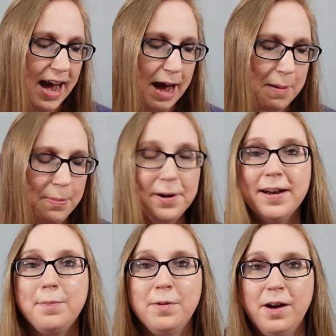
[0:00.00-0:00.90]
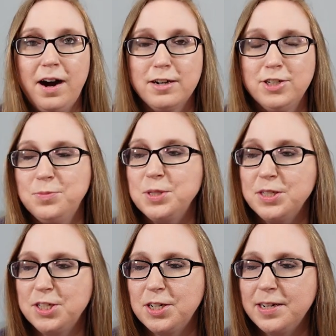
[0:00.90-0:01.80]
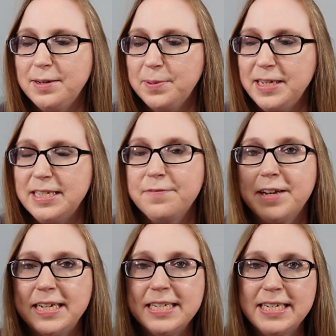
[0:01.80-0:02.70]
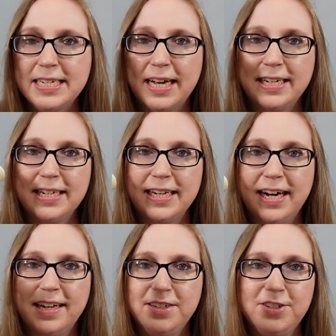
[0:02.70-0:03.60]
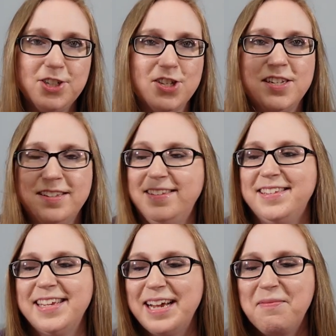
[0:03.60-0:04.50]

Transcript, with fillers: Um, I put it up on auction with a starting price of $19.99 just to see.